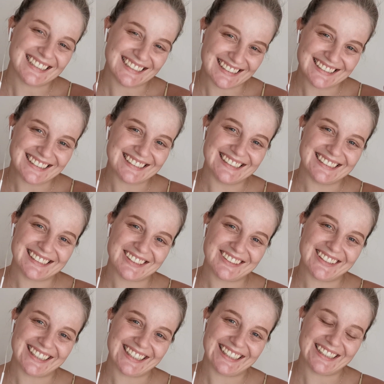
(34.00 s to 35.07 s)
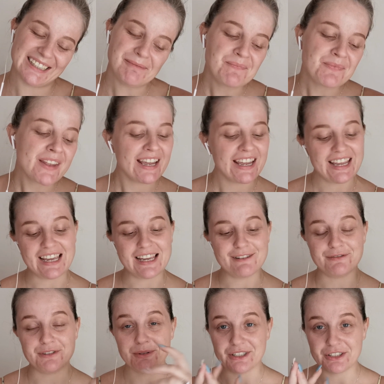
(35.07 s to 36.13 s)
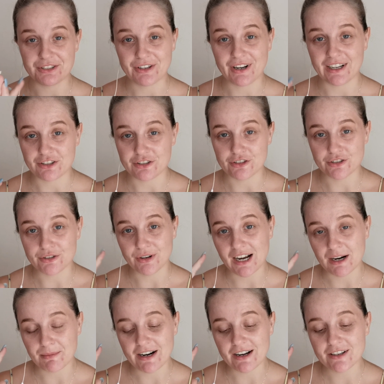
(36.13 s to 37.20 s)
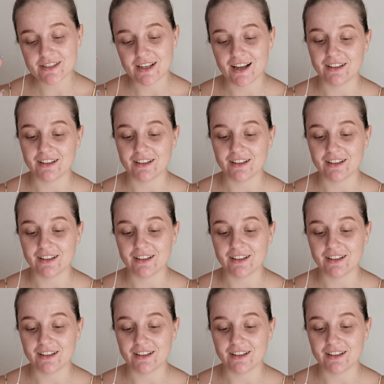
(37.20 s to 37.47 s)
just did this quickly. If you want to know how to do your eyebrows,